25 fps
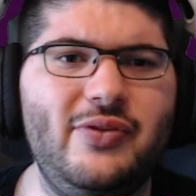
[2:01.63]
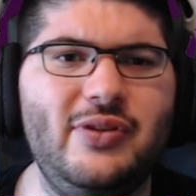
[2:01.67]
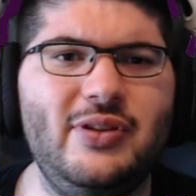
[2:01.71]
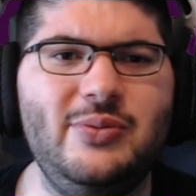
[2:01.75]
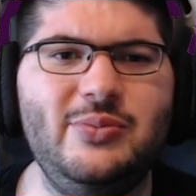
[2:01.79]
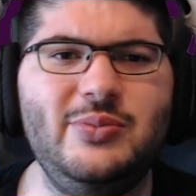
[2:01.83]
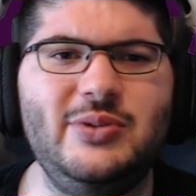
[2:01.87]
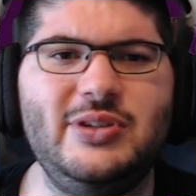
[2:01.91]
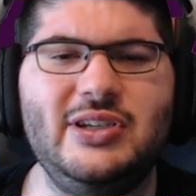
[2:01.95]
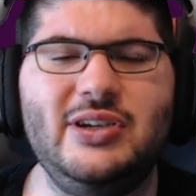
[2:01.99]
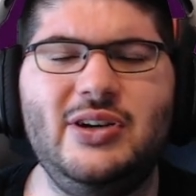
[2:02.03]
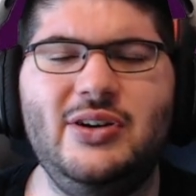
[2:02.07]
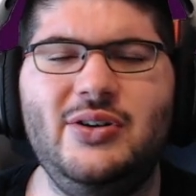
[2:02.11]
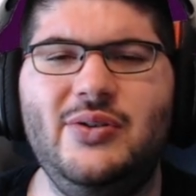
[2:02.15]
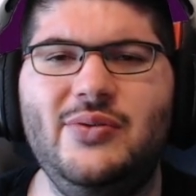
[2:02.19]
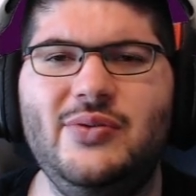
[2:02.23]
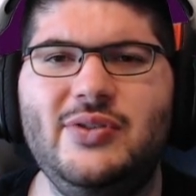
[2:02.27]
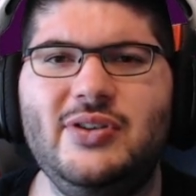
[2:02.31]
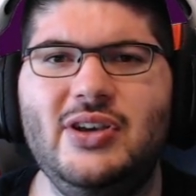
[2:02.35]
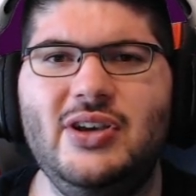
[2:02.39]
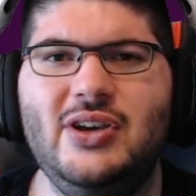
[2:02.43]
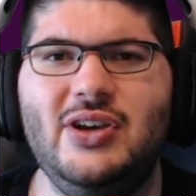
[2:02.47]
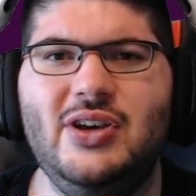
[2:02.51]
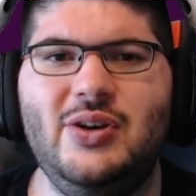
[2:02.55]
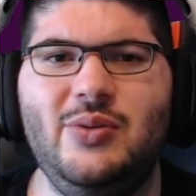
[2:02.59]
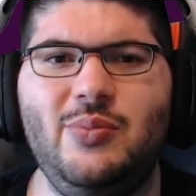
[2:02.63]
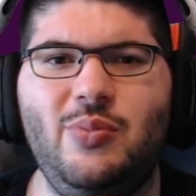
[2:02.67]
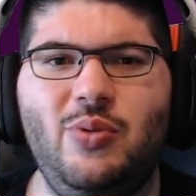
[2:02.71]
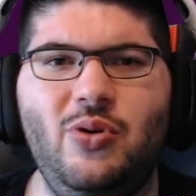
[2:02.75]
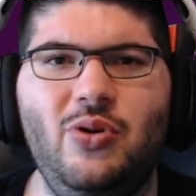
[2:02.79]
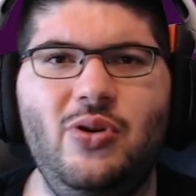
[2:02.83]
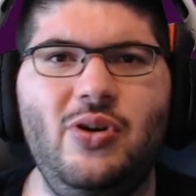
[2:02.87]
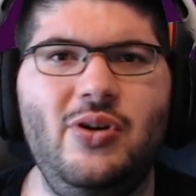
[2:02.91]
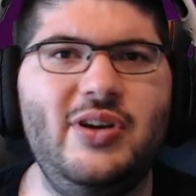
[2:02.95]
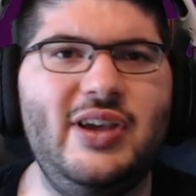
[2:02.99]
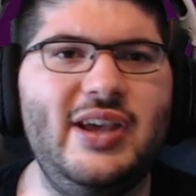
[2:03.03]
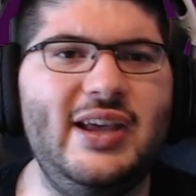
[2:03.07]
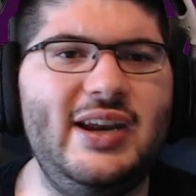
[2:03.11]
themselves.
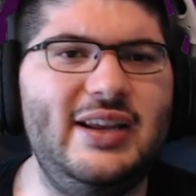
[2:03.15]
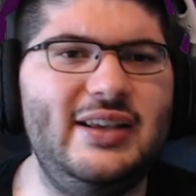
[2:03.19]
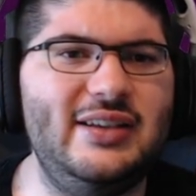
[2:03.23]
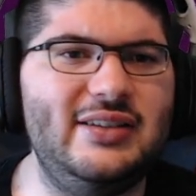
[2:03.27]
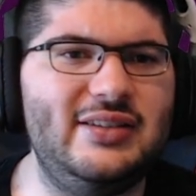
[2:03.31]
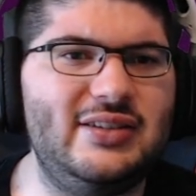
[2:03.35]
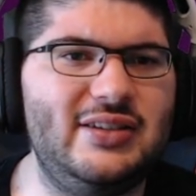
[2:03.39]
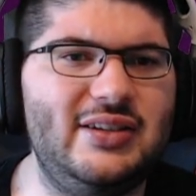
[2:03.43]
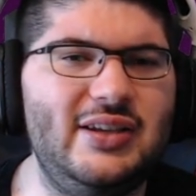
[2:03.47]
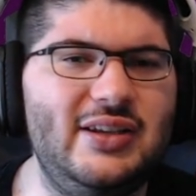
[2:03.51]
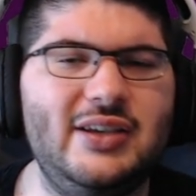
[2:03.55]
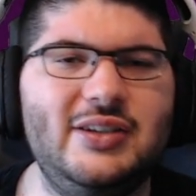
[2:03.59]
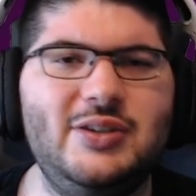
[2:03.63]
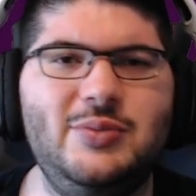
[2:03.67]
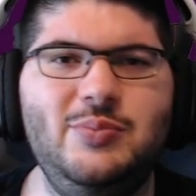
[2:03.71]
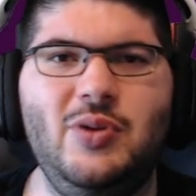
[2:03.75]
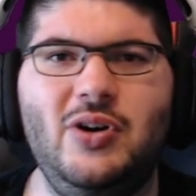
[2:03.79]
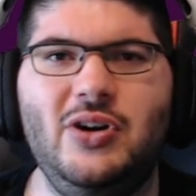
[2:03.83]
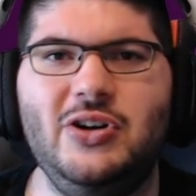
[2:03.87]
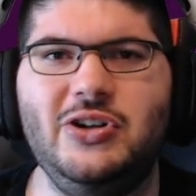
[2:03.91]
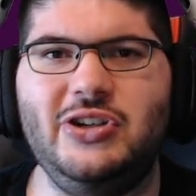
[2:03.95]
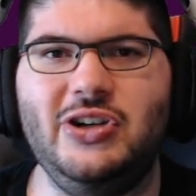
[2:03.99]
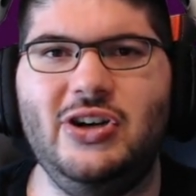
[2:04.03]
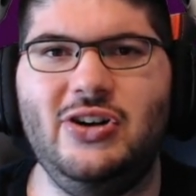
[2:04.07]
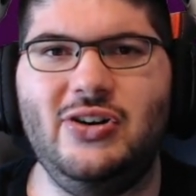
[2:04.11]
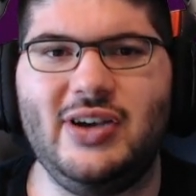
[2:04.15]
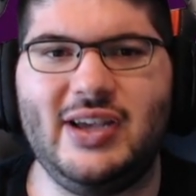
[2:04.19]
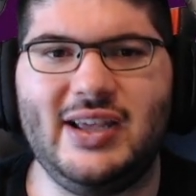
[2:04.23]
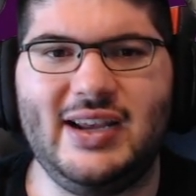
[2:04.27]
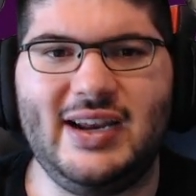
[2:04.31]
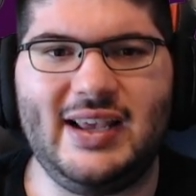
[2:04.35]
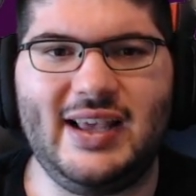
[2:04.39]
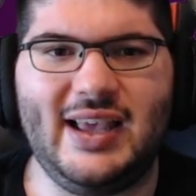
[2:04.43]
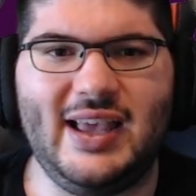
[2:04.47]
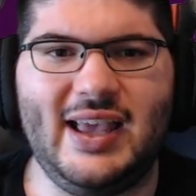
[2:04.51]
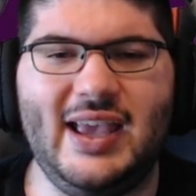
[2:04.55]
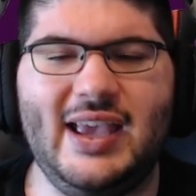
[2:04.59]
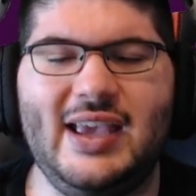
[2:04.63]
Bruno getting 6, Martial
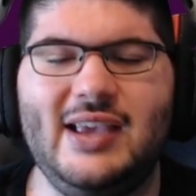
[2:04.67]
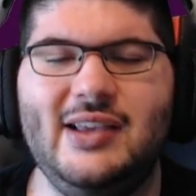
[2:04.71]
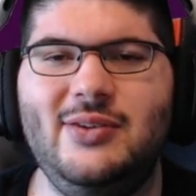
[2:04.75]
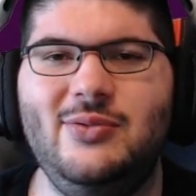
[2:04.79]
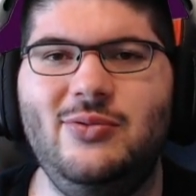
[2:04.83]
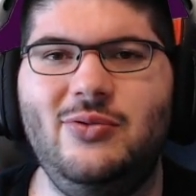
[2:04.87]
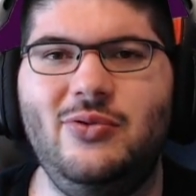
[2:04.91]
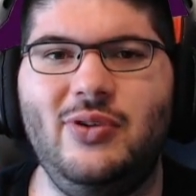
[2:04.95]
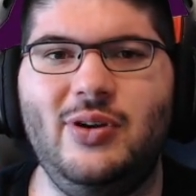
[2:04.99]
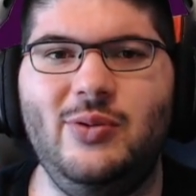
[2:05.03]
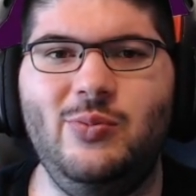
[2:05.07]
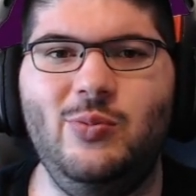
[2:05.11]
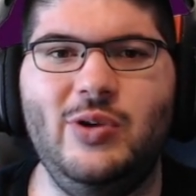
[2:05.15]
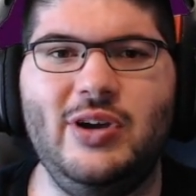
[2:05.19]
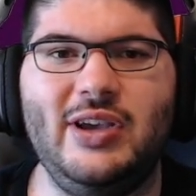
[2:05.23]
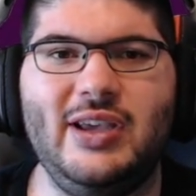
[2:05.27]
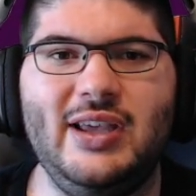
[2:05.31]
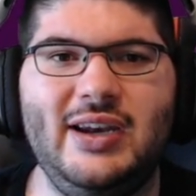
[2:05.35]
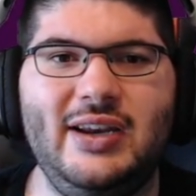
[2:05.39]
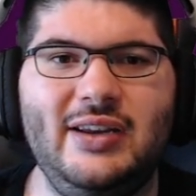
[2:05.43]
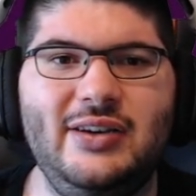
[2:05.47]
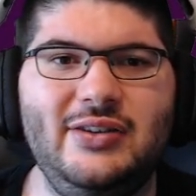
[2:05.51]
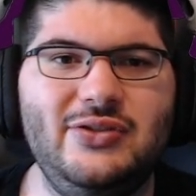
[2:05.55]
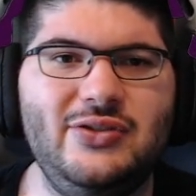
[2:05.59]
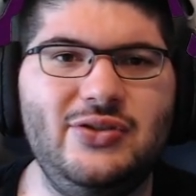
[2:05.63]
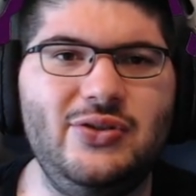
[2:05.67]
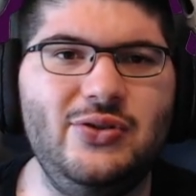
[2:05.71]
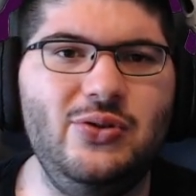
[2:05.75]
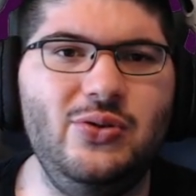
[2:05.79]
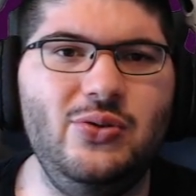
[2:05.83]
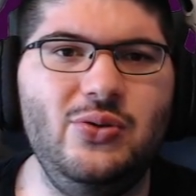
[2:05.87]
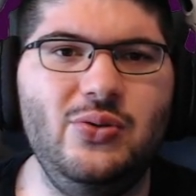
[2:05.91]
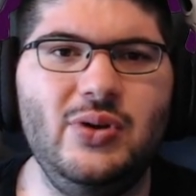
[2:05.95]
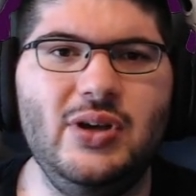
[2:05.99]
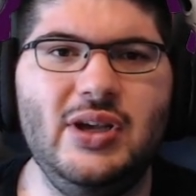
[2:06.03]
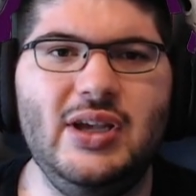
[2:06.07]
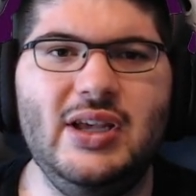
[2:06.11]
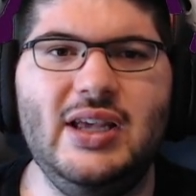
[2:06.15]
getting 8, Greenwood getting
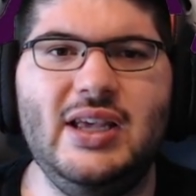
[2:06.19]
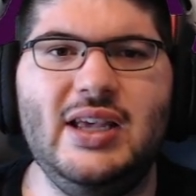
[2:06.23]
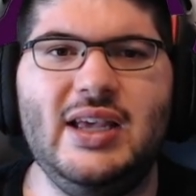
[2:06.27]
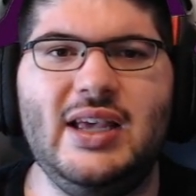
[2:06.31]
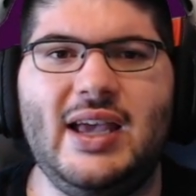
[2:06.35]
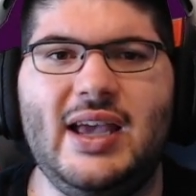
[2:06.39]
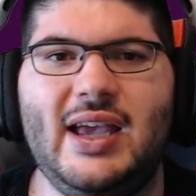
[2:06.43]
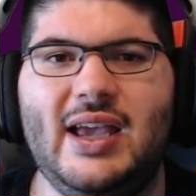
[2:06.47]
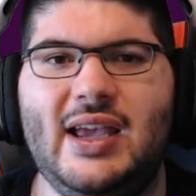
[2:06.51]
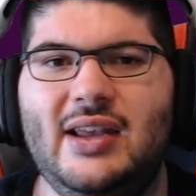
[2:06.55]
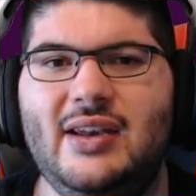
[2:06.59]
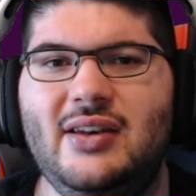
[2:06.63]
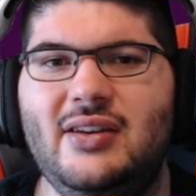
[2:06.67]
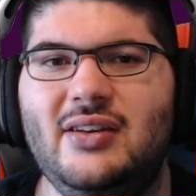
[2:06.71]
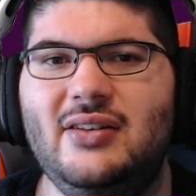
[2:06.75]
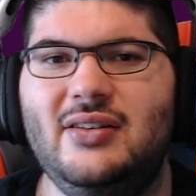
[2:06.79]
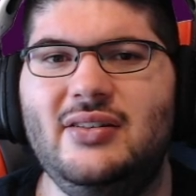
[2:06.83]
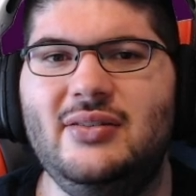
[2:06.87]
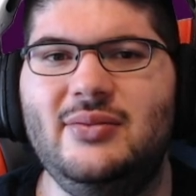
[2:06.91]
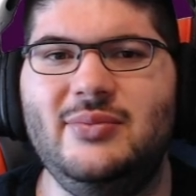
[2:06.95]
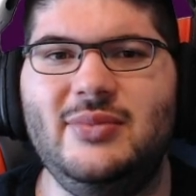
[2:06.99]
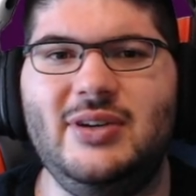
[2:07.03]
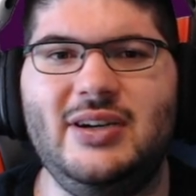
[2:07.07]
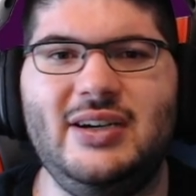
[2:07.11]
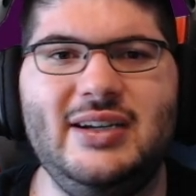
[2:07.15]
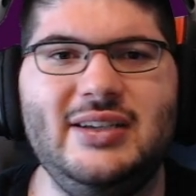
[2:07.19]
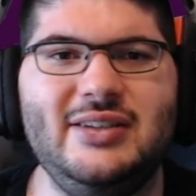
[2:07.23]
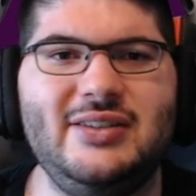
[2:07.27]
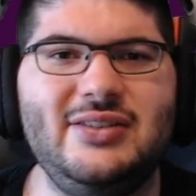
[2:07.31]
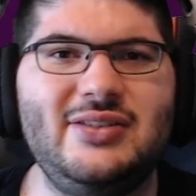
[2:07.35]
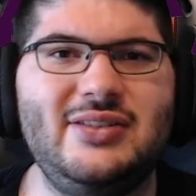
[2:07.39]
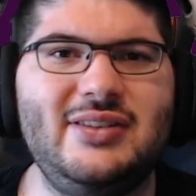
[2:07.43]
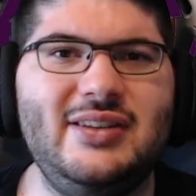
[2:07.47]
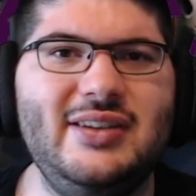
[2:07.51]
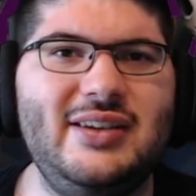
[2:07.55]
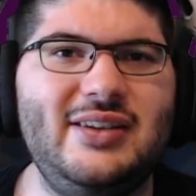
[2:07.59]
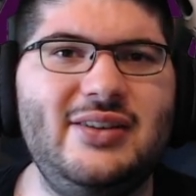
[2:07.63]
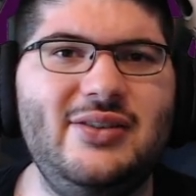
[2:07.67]
2. And I just
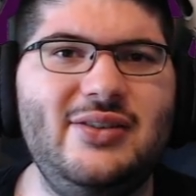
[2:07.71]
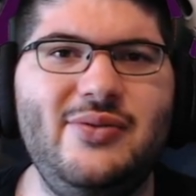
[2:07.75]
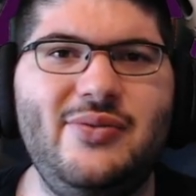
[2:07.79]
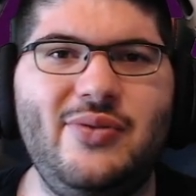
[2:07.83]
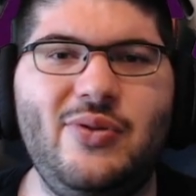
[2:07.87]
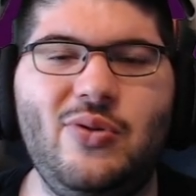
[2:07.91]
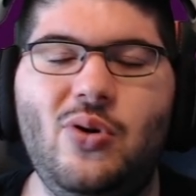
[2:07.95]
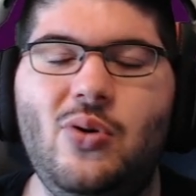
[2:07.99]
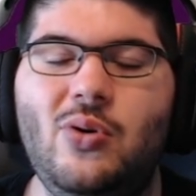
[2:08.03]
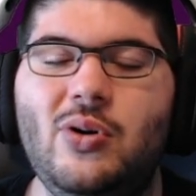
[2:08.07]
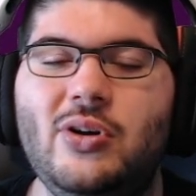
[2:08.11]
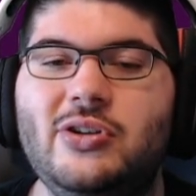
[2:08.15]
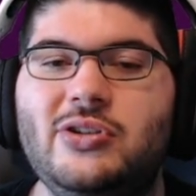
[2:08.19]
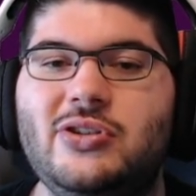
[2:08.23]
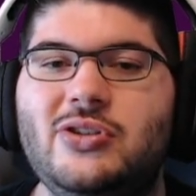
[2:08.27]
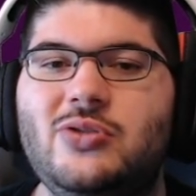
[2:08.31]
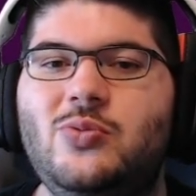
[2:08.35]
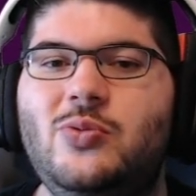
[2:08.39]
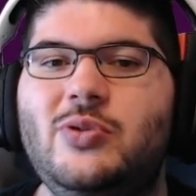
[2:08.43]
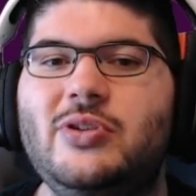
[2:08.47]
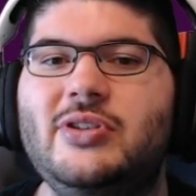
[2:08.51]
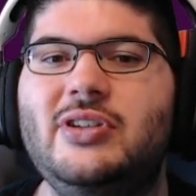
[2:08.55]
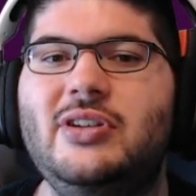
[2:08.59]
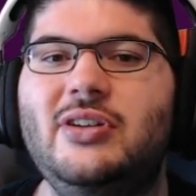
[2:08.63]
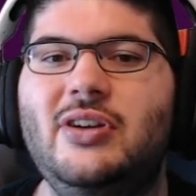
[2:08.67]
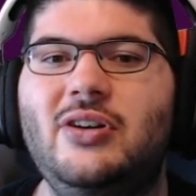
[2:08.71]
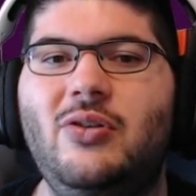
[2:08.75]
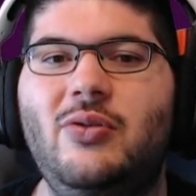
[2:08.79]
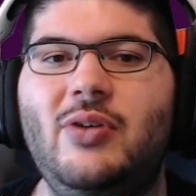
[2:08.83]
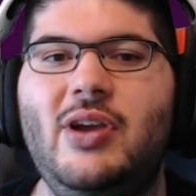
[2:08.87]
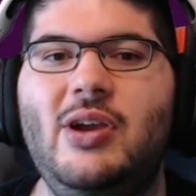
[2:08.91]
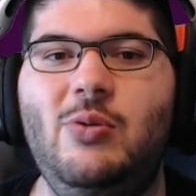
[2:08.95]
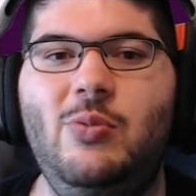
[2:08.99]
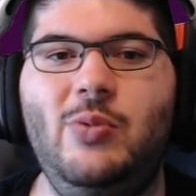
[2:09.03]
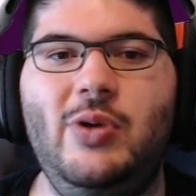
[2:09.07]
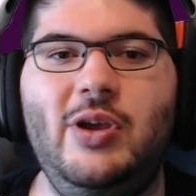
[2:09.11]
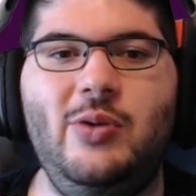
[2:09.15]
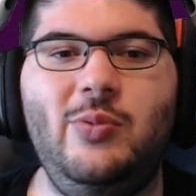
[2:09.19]
think overall it just wasn't a
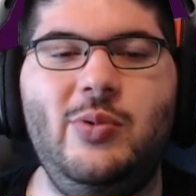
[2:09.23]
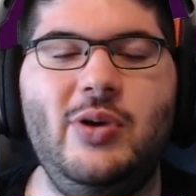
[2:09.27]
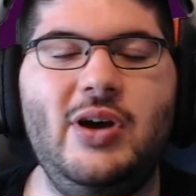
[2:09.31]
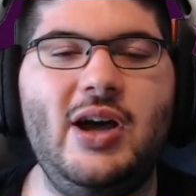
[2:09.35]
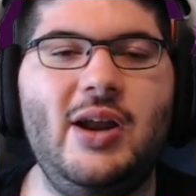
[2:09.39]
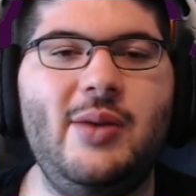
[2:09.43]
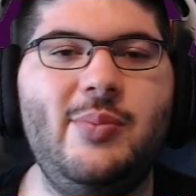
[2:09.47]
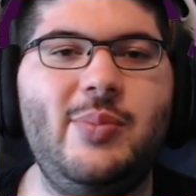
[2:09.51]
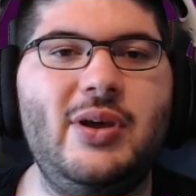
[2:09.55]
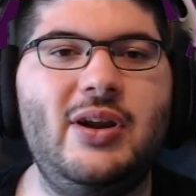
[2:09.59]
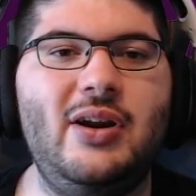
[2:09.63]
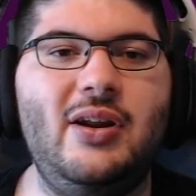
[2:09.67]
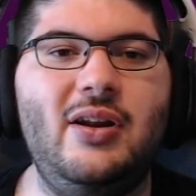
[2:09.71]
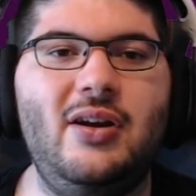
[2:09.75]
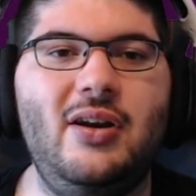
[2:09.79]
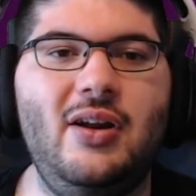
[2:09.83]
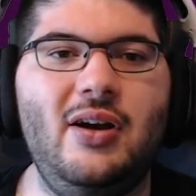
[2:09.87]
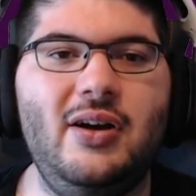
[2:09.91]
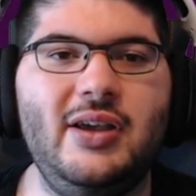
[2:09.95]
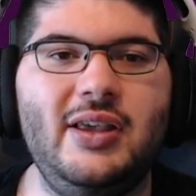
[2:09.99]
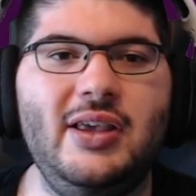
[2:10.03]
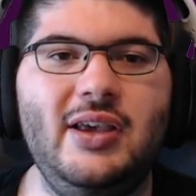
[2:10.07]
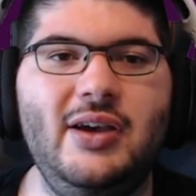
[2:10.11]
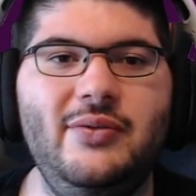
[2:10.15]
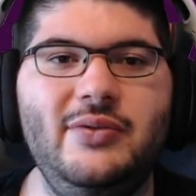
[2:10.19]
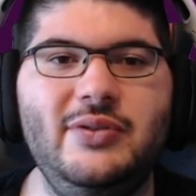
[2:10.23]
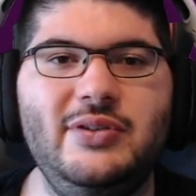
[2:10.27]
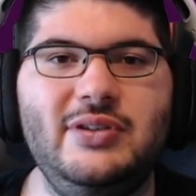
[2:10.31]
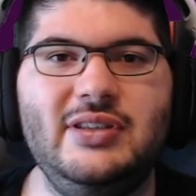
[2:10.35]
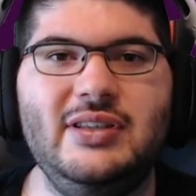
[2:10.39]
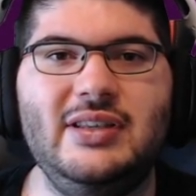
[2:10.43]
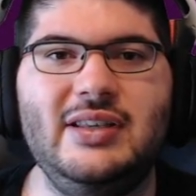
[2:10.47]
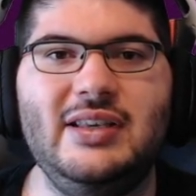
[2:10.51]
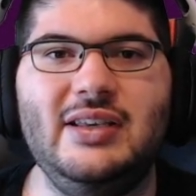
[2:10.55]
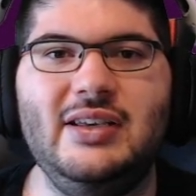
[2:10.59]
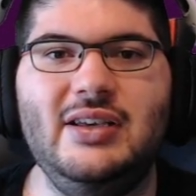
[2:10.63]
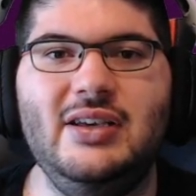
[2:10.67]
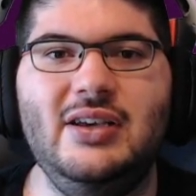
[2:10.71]
great week. We got a bit unlucky,
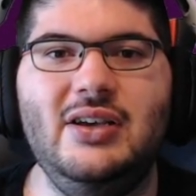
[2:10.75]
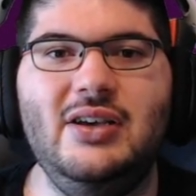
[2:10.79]
obviously,